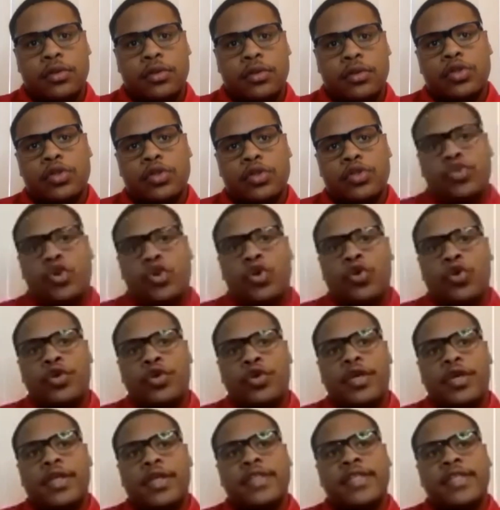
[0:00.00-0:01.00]
So
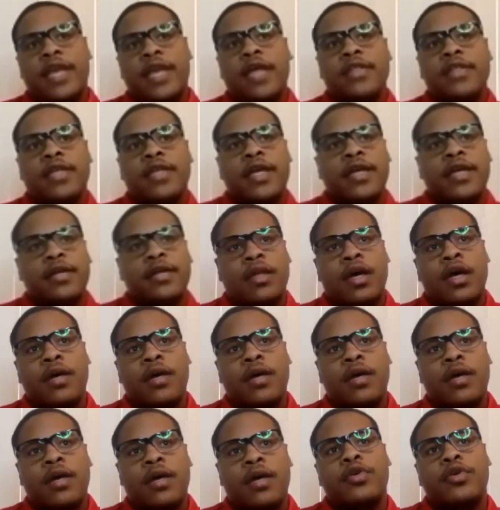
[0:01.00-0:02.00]
it sounds like,
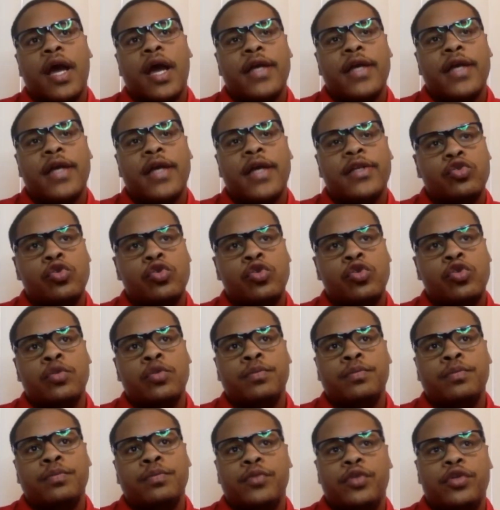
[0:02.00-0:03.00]
Dom, you're in high
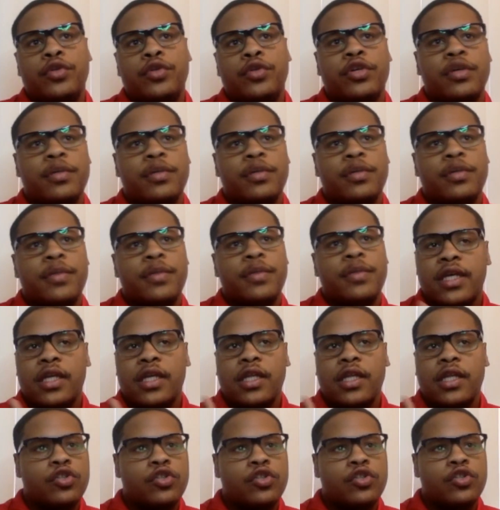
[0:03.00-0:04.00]
school. You're committed to
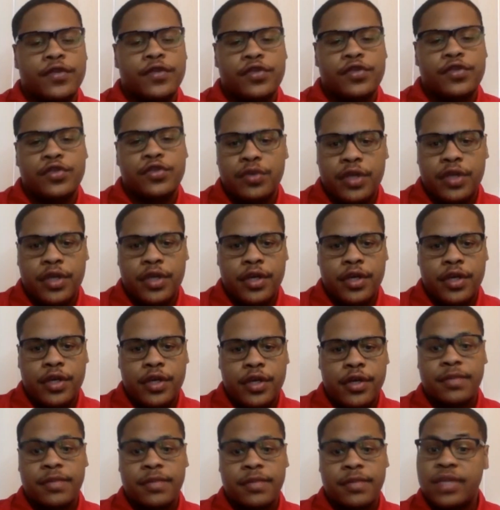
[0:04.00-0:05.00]
LSU for 2
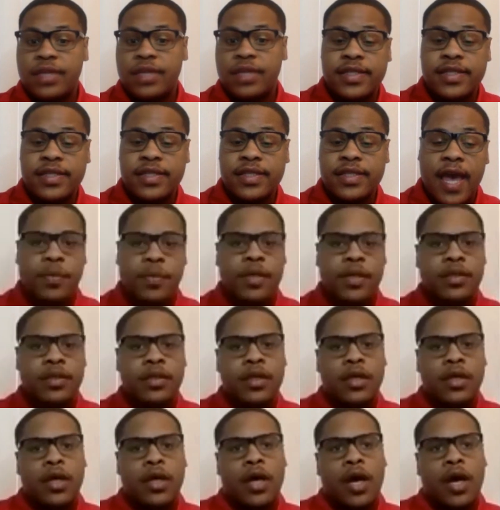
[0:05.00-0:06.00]
years. Some things happen.
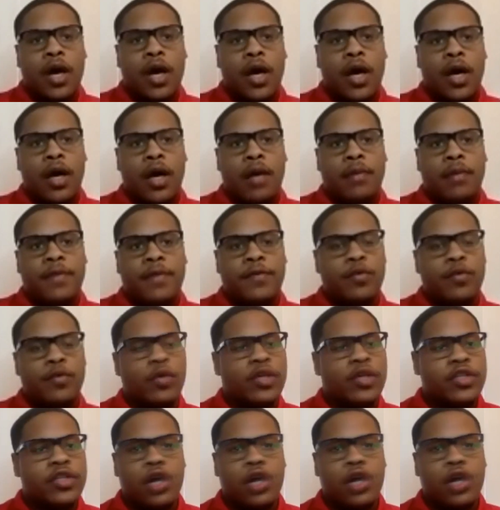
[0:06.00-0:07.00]
If you
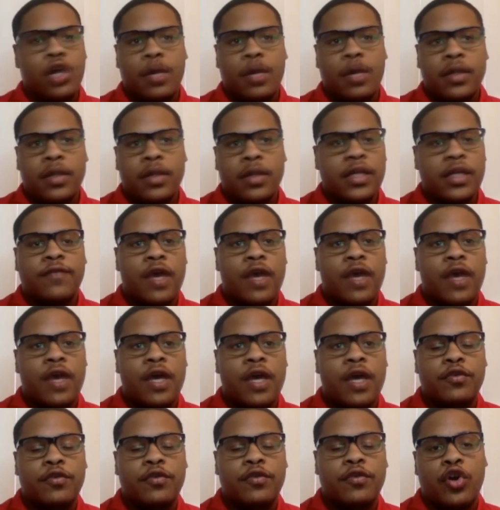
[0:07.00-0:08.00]
want to talk about that, that's fine.
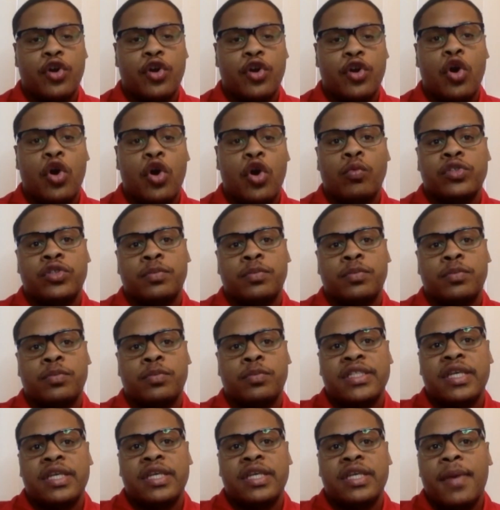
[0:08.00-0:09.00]
If you don't,
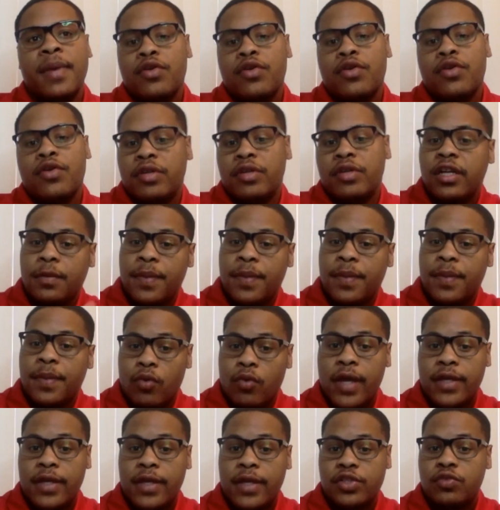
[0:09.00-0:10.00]
but somehow you ended up at
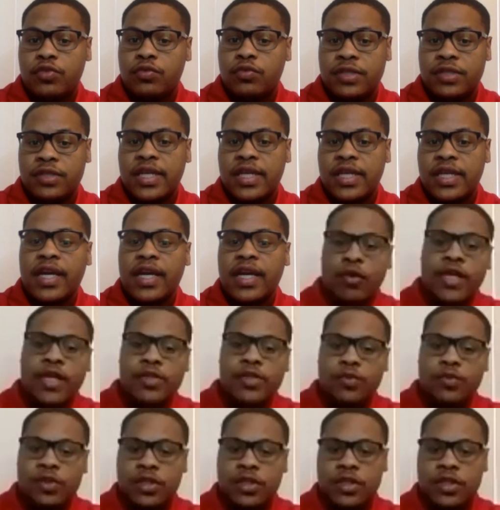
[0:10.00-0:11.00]
Rice. You decided
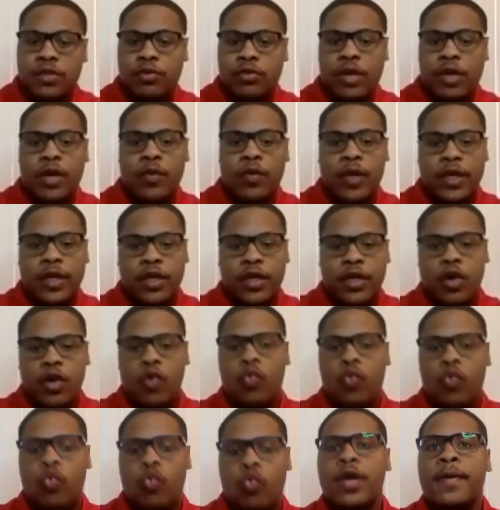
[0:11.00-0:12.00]
Rice was the right way to
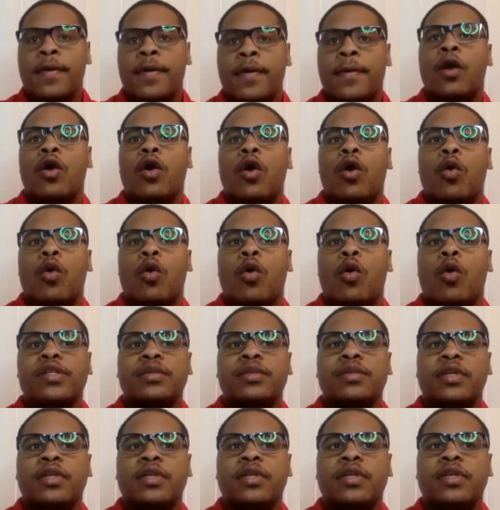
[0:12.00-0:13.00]
go. What are
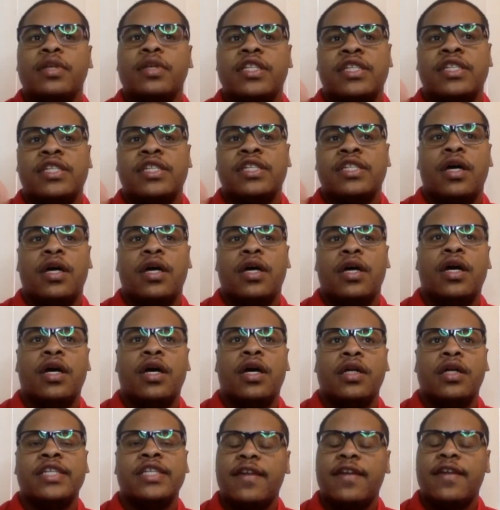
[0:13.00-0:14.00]
some of the
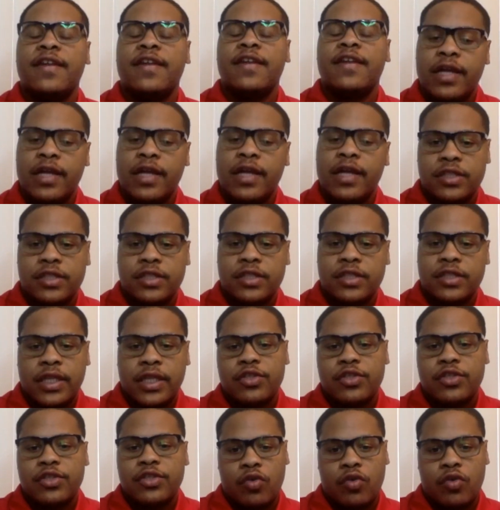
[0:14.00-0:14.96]
deciding factors that led you